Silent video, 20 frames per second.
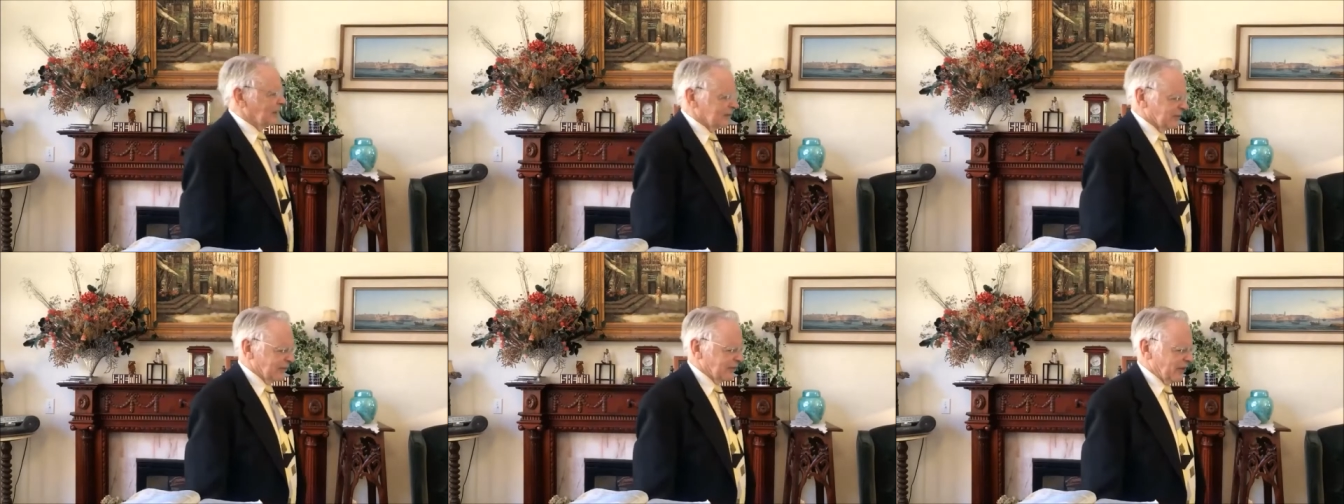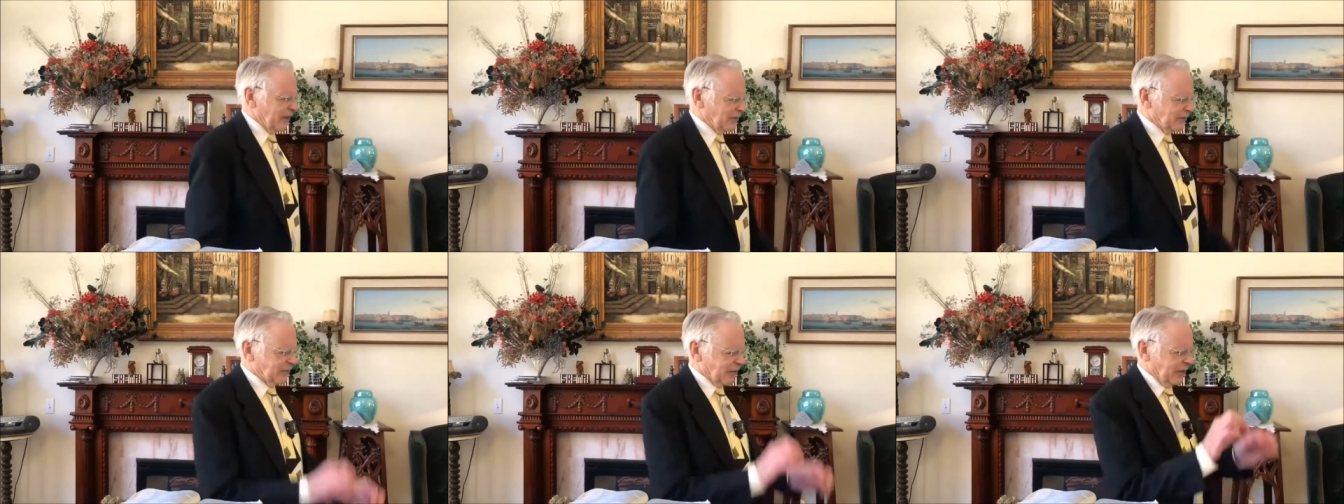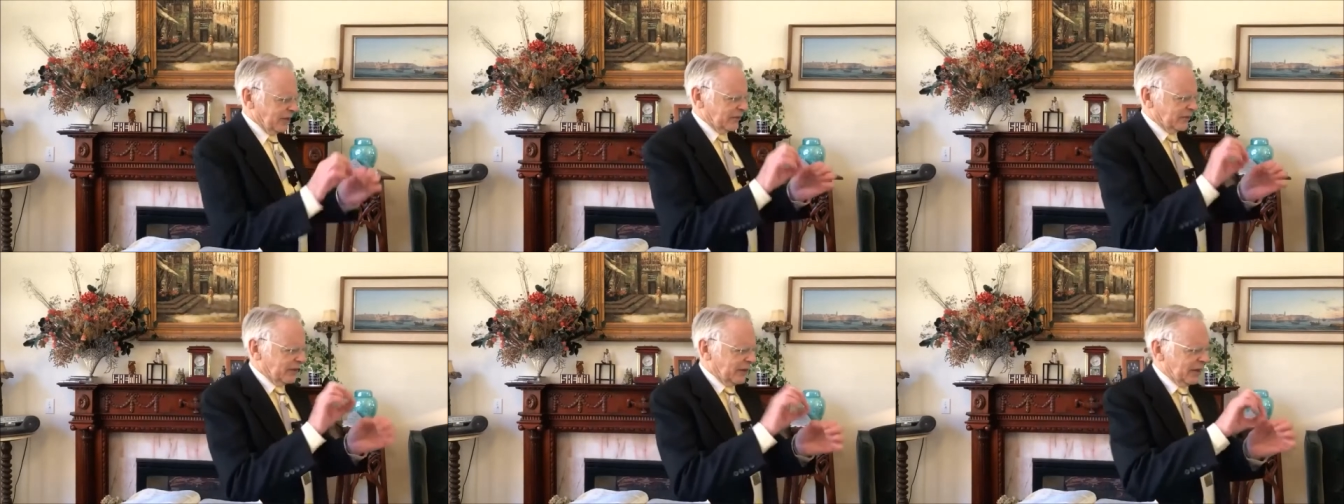did they
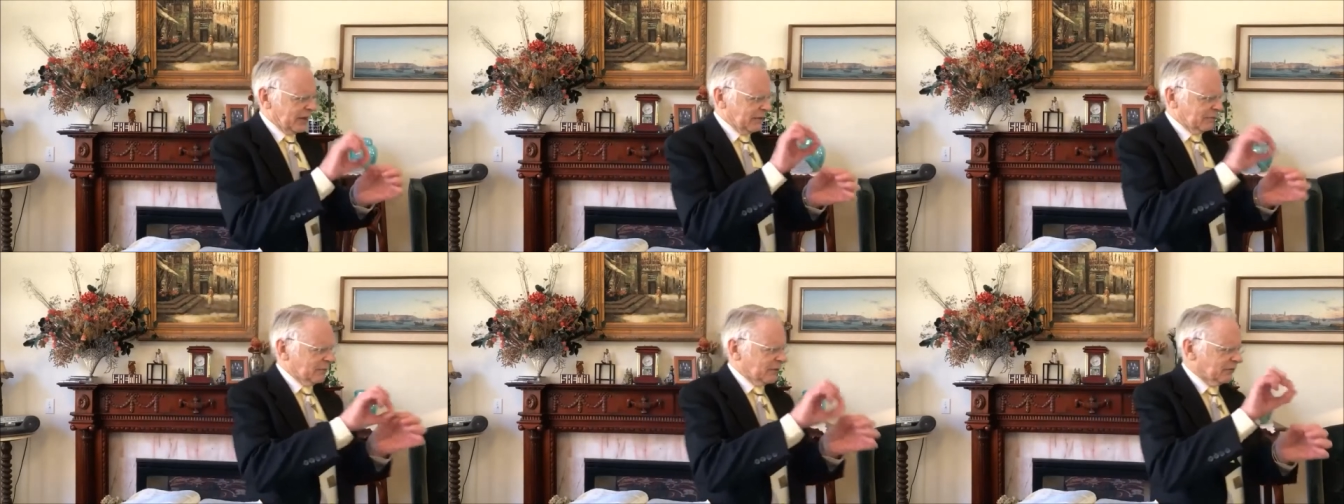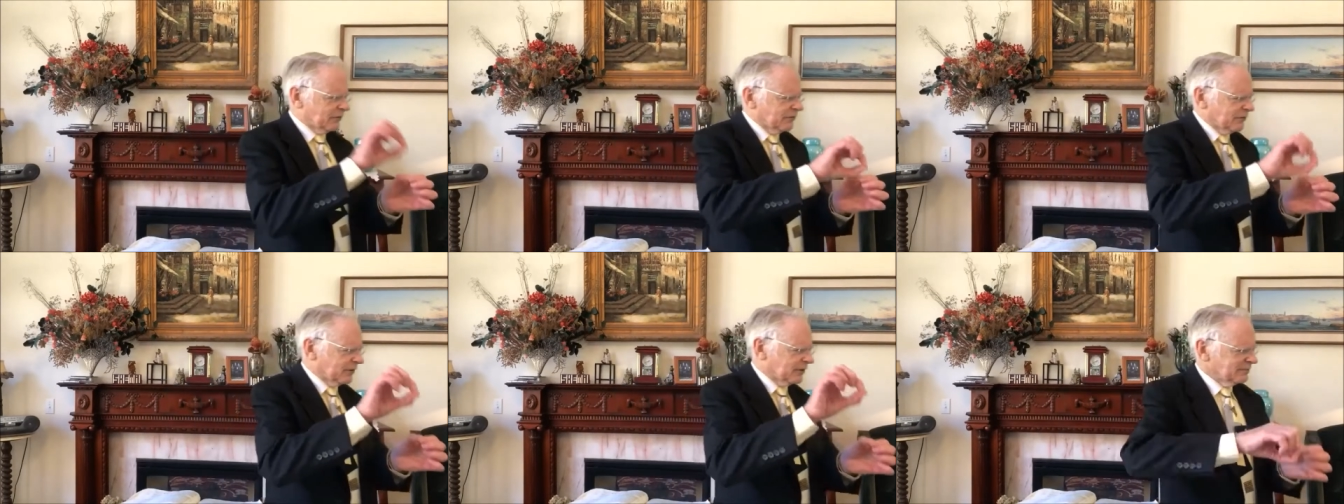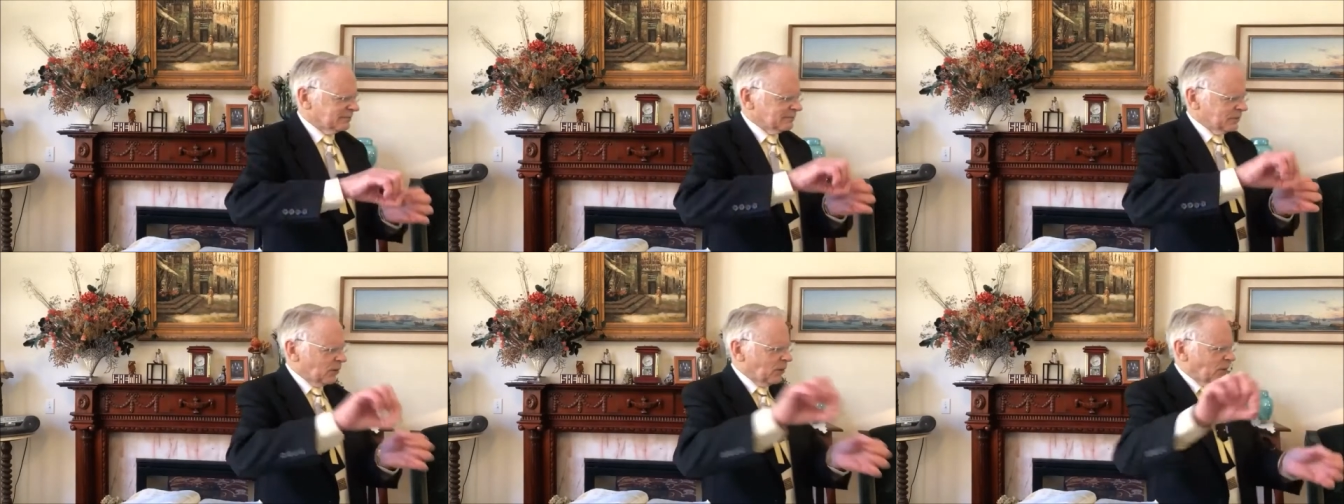say in the name of
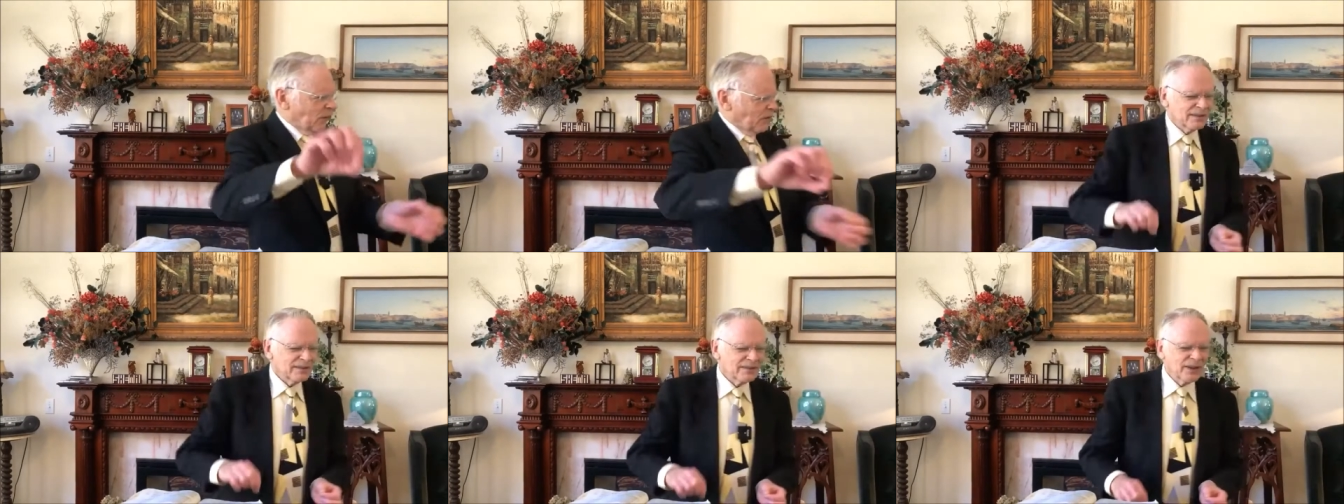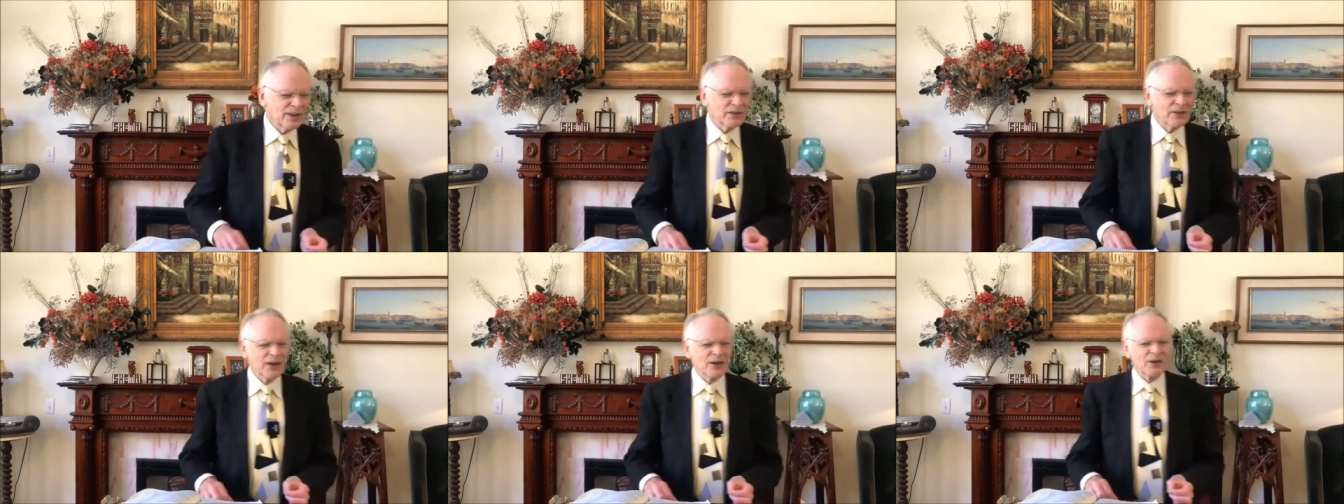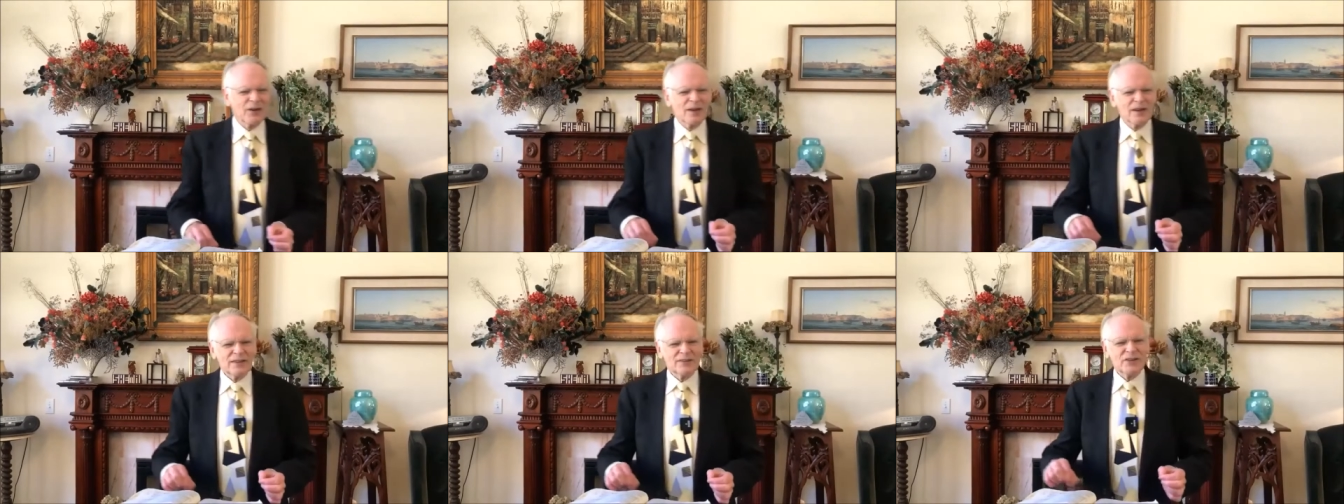uh, Paul? No, no.